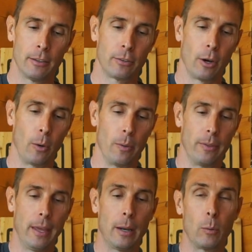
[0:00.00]
So
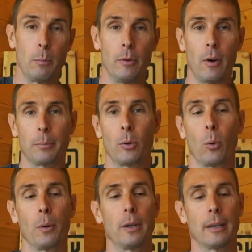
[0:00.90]
then we move up to
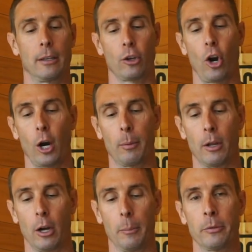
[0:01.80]
where you get into
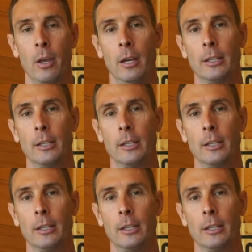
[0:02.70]
carbon arms.